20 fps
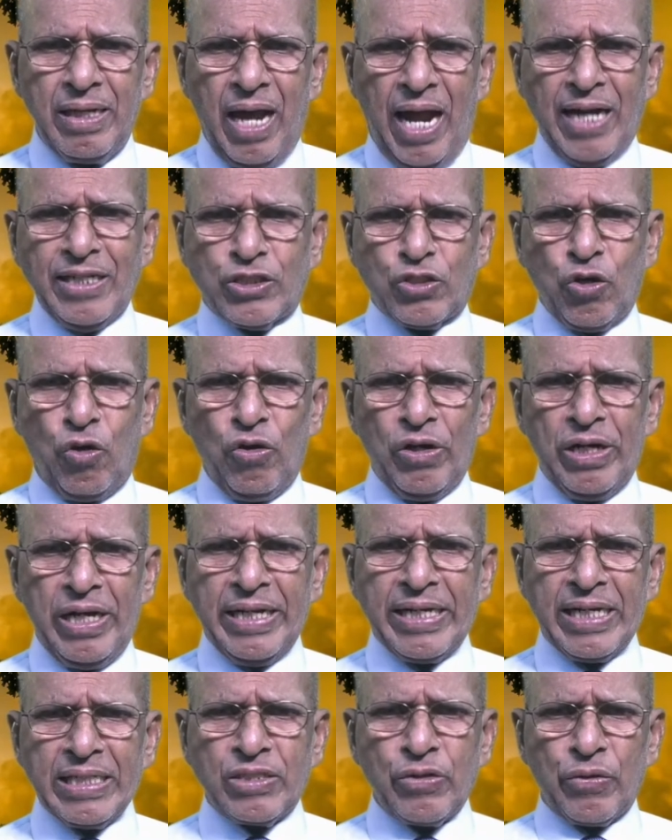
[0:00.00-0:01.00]
And so
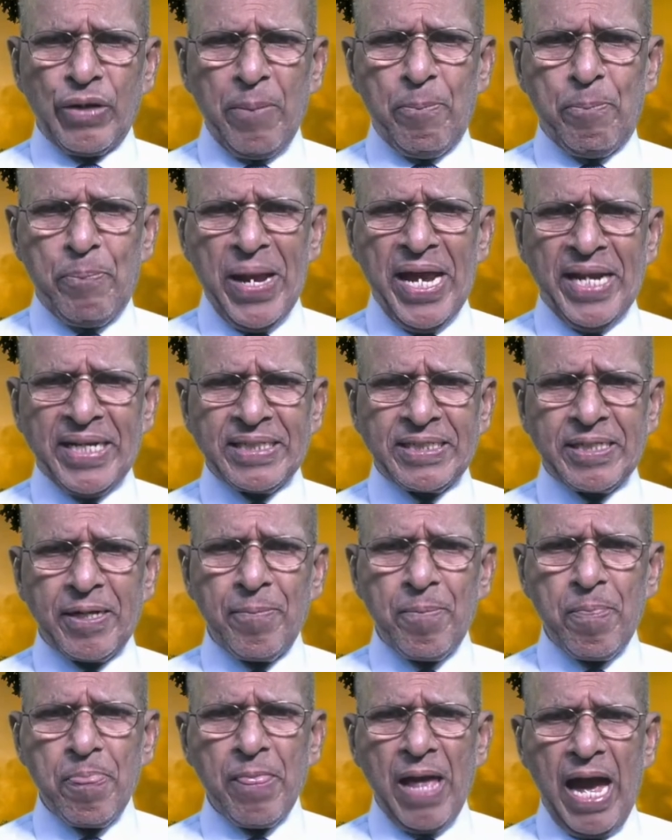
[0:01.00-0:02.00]
let us repent
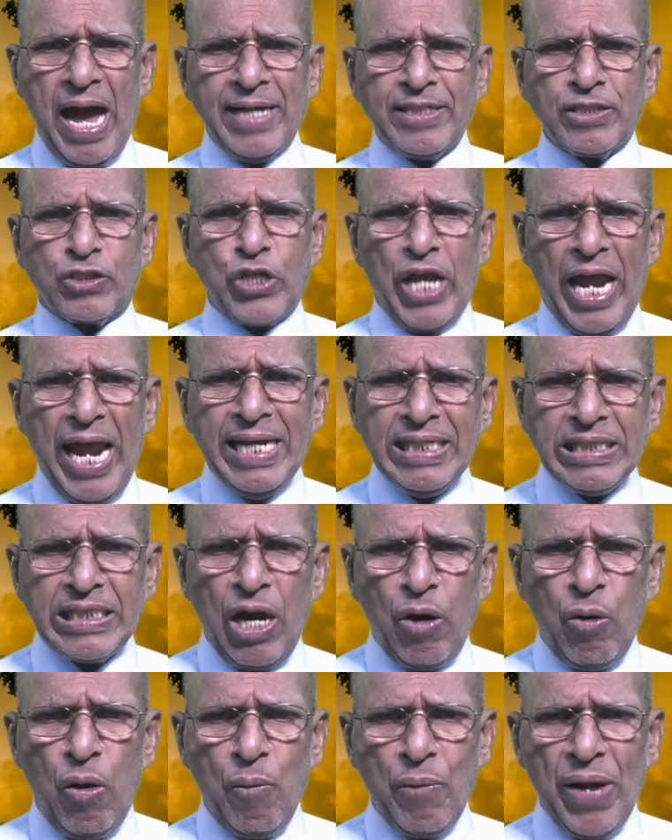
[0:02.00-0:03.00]
and change
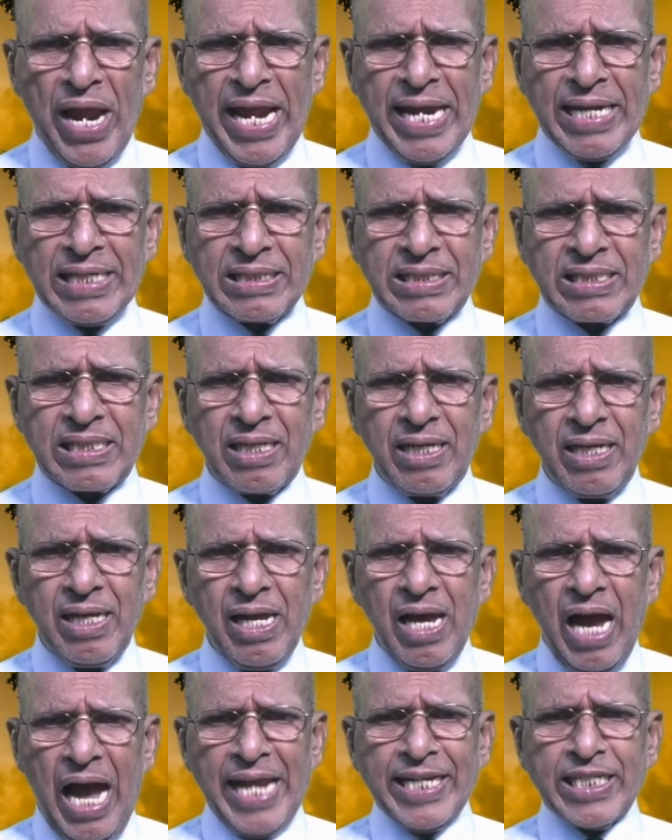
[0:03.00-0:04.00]
our ways
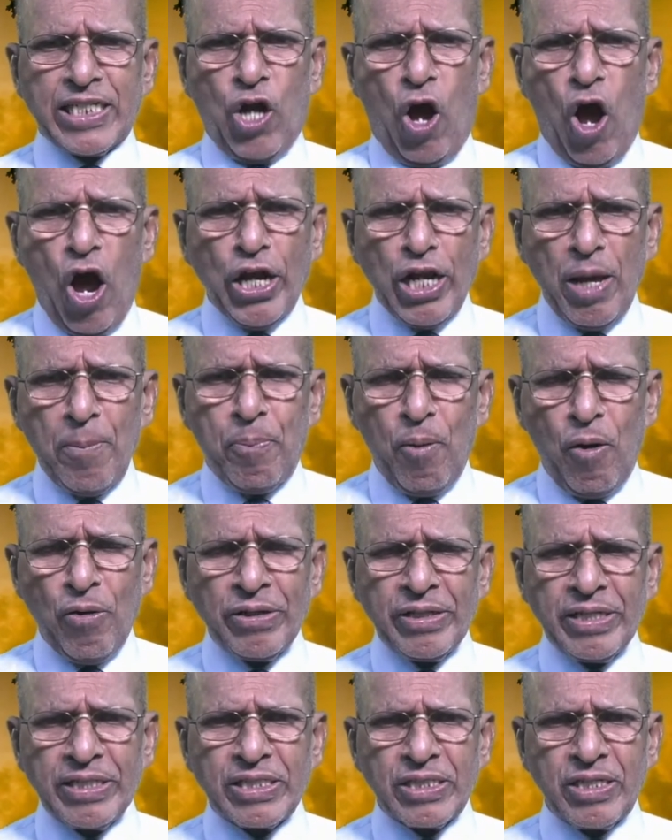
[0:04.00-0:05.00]
and call
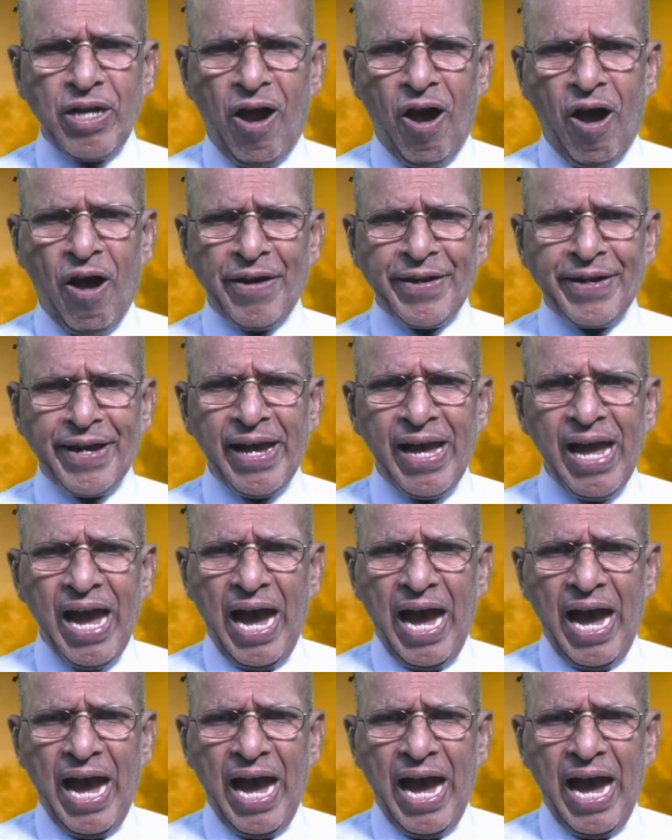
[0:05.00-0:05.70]
upon this God.